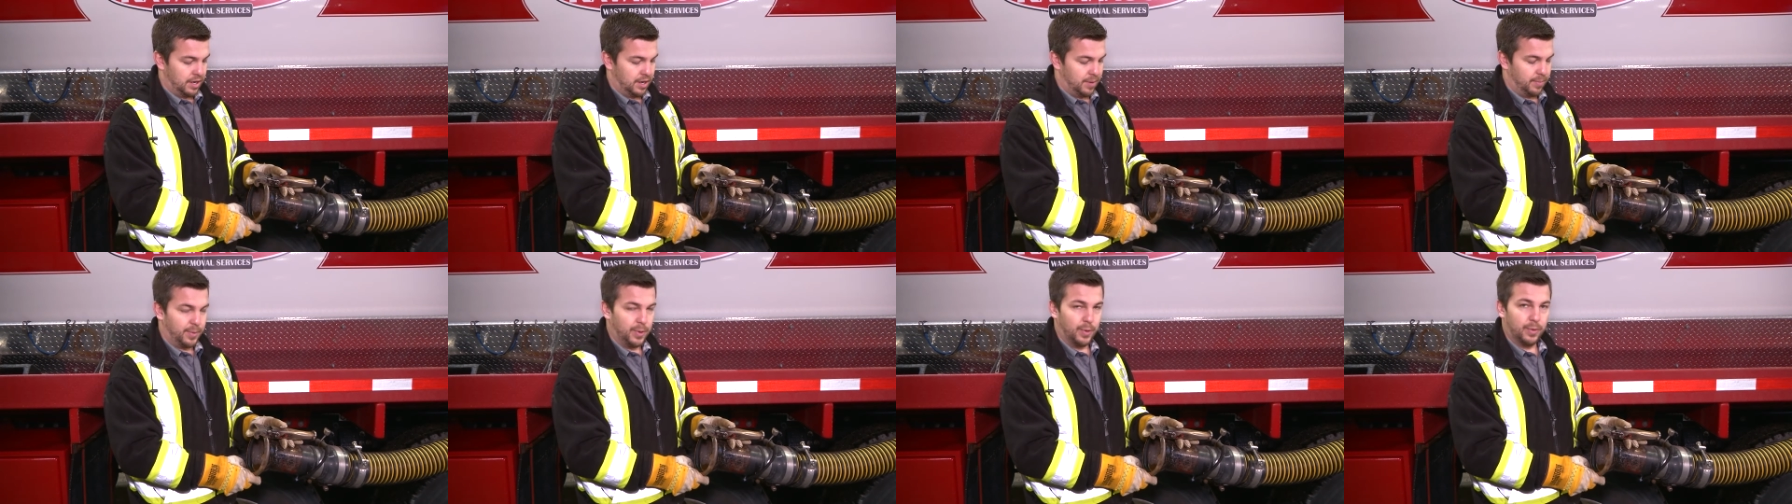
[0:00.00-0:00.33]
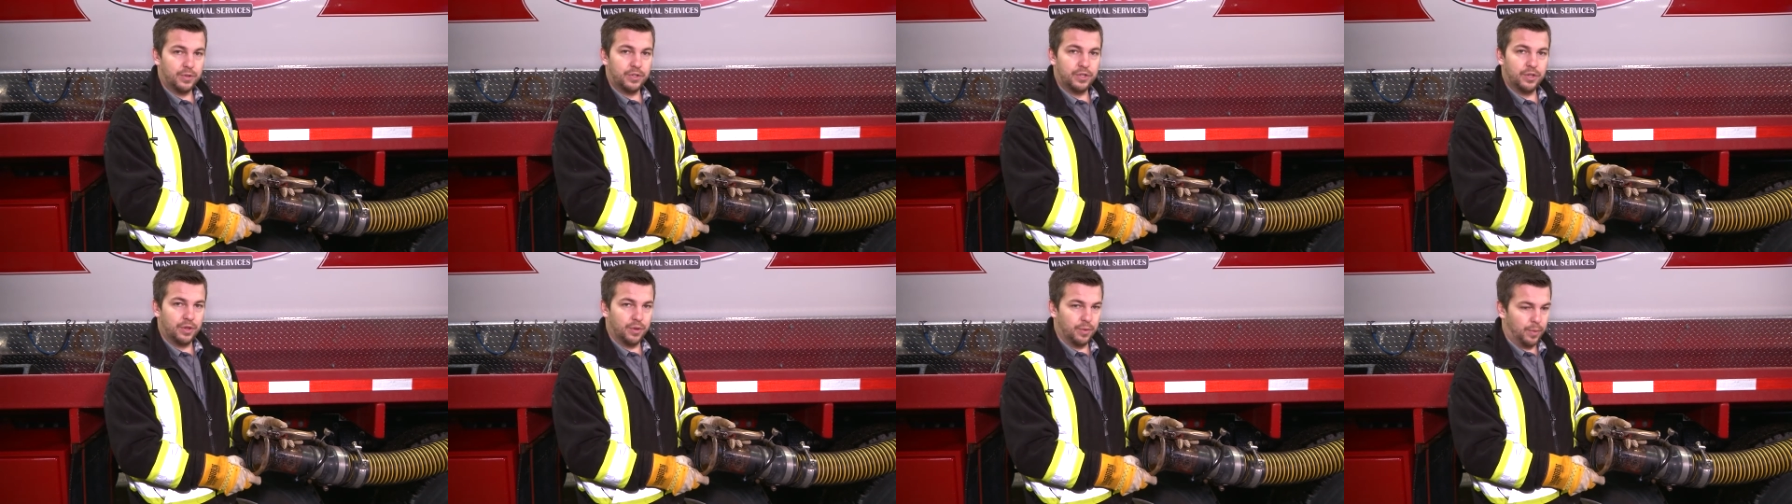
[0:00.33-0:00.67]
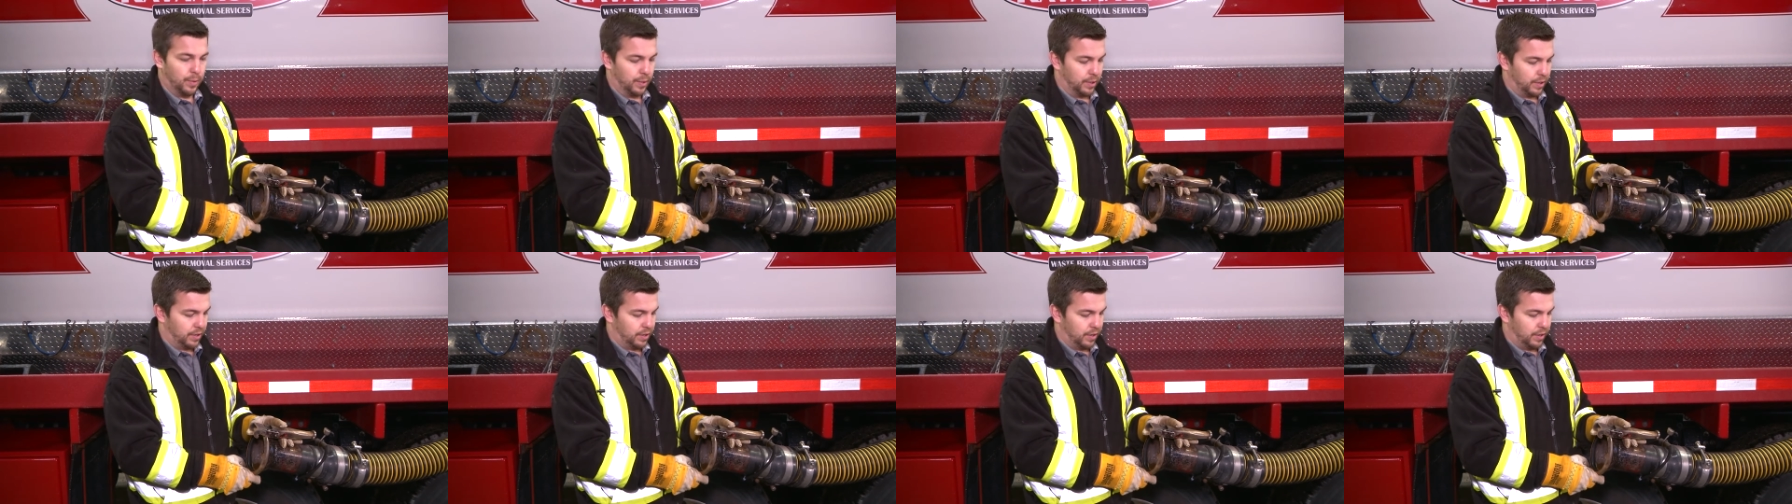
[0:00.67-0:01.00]
both to the
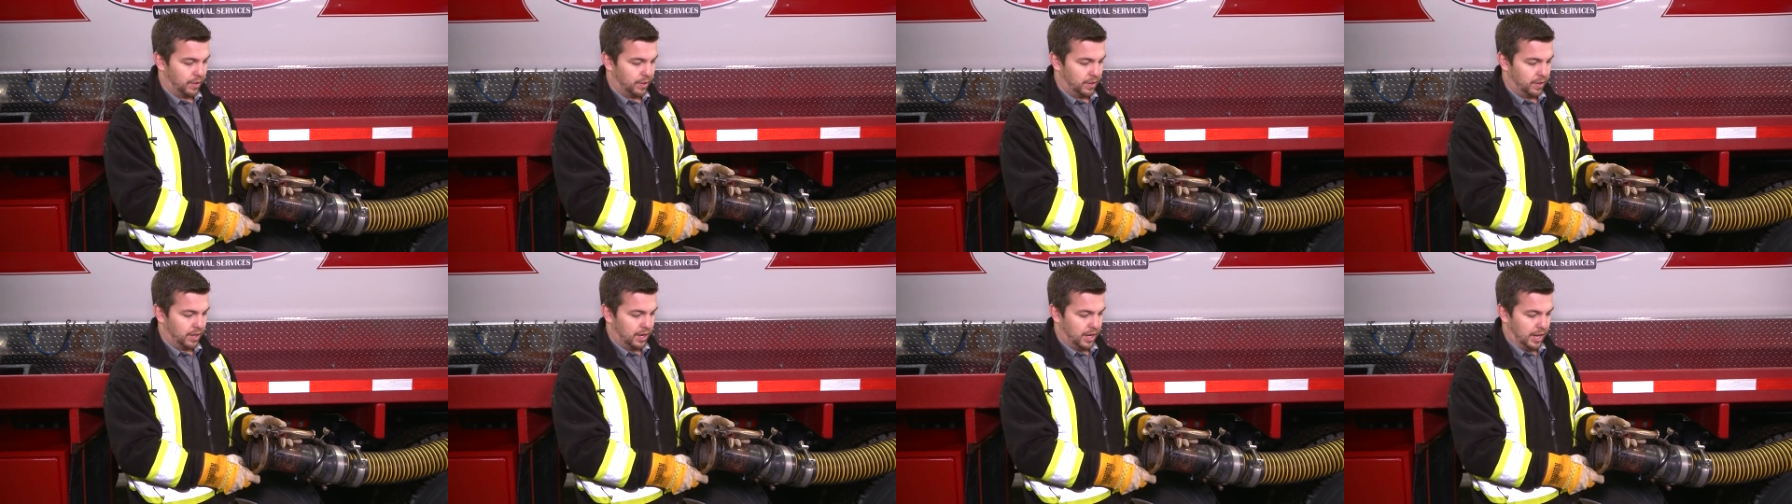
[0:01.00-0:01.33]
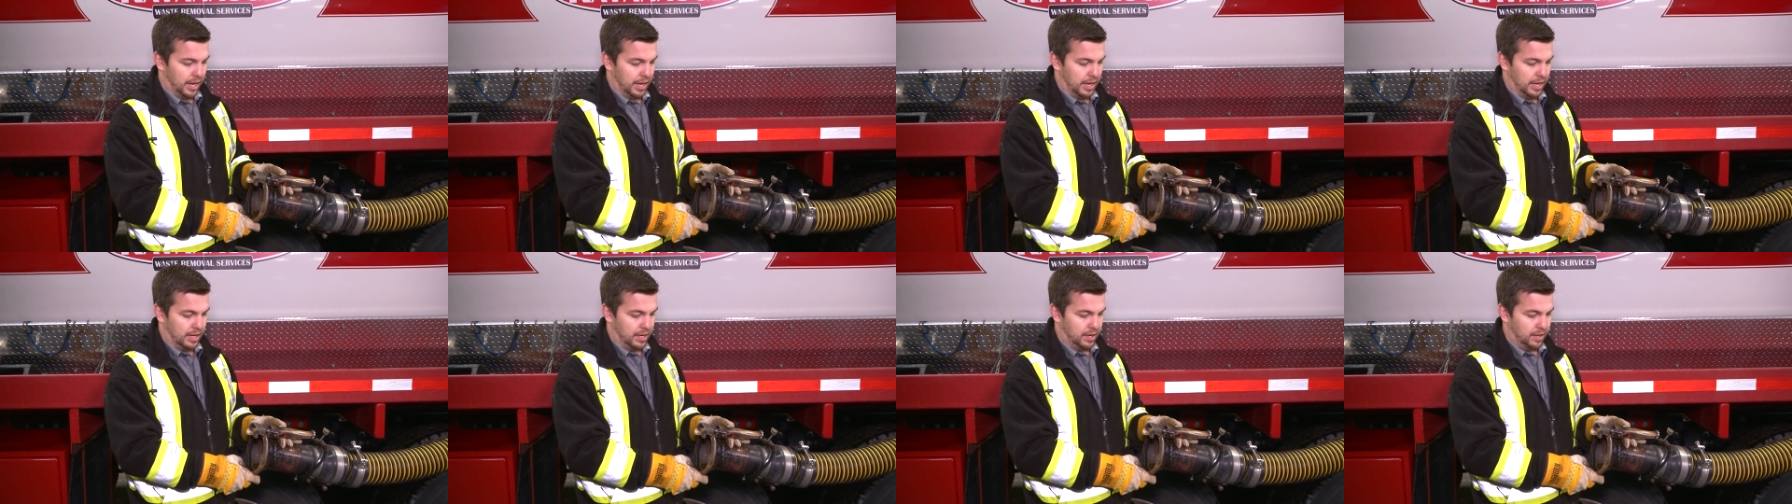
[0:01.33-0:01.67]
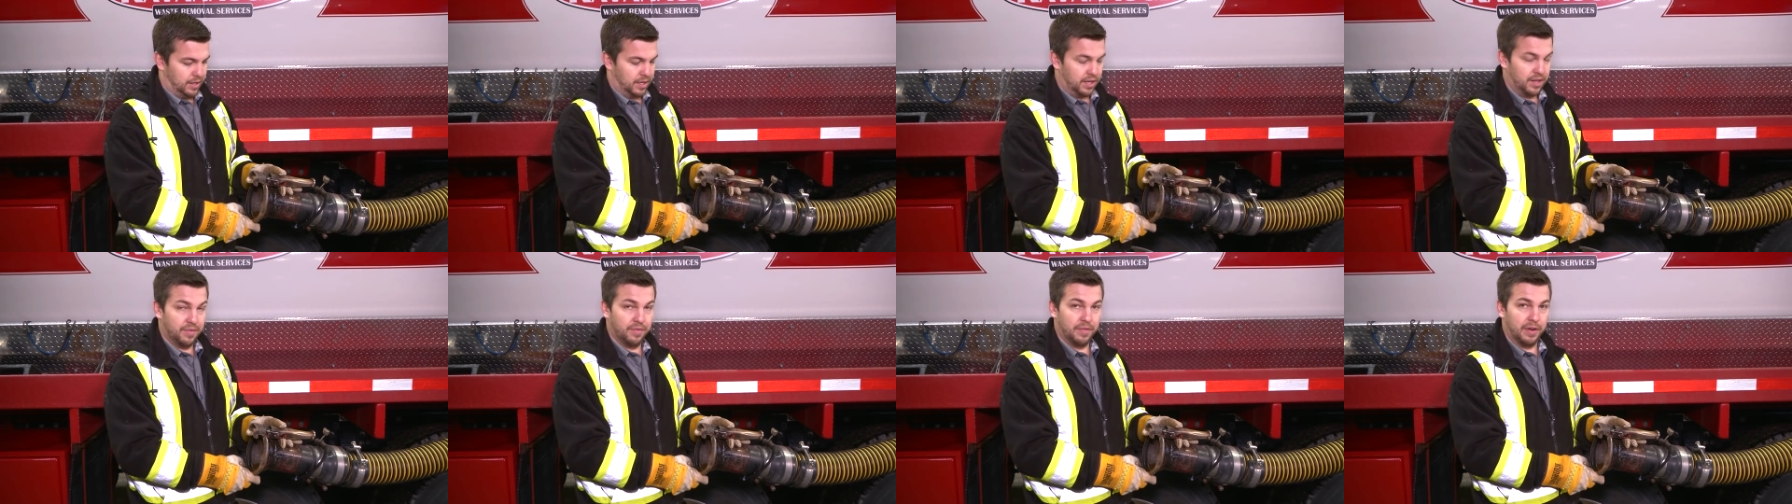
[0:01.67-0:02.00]
worker and
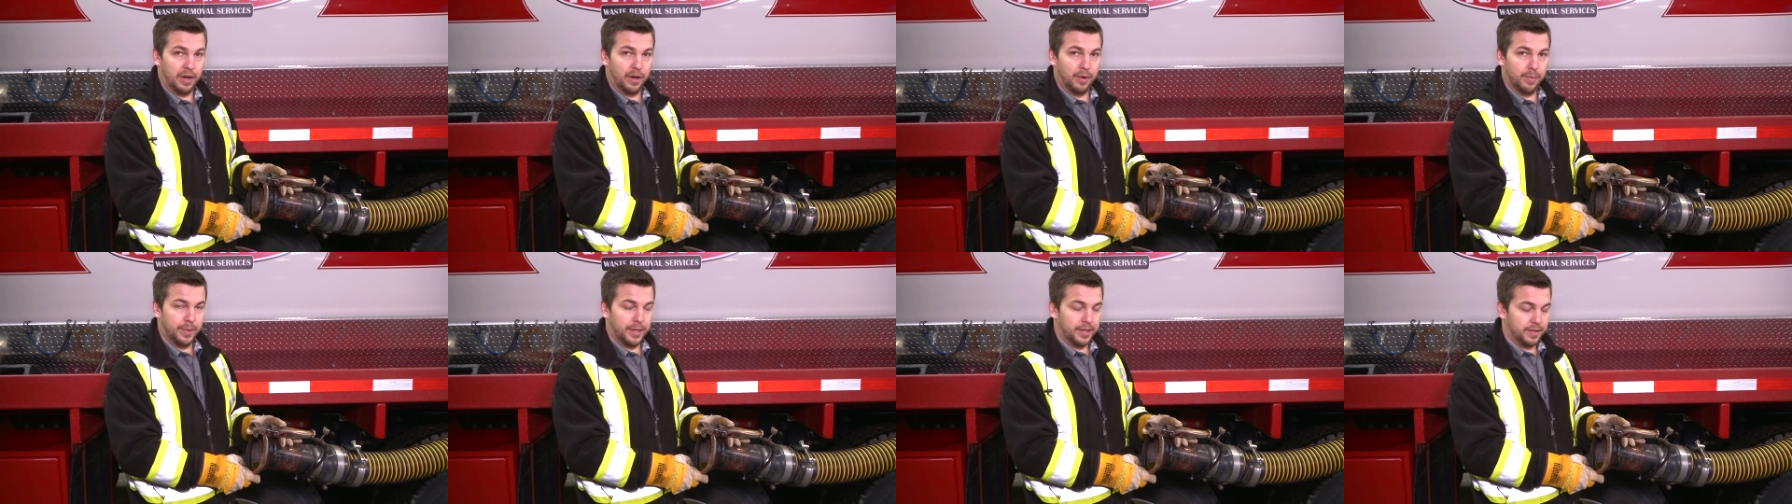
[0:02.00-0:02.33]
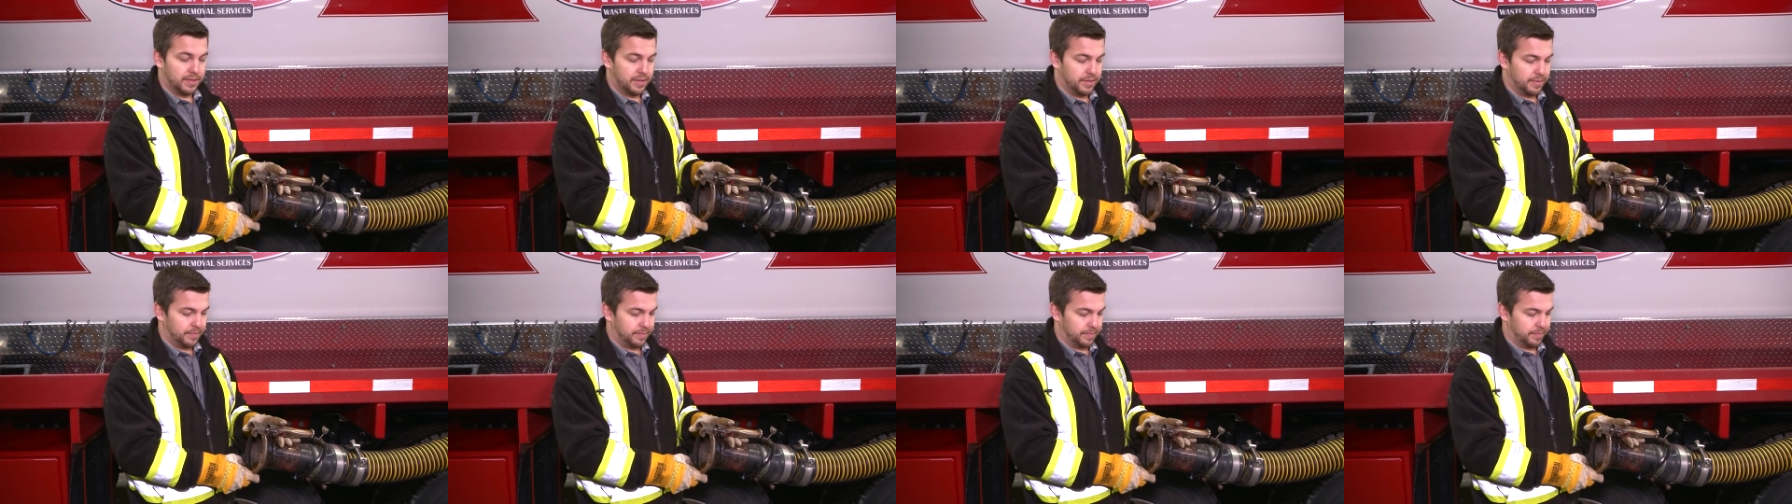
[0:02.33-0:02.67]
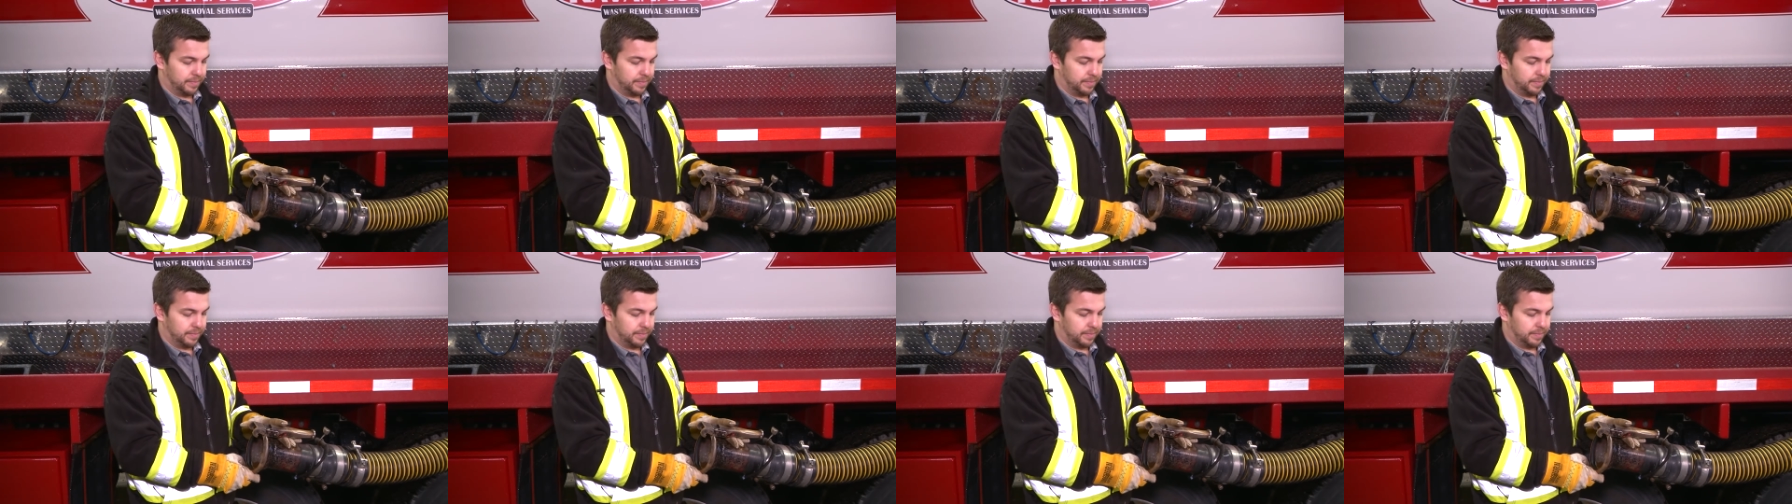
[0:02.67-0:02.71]
the environment.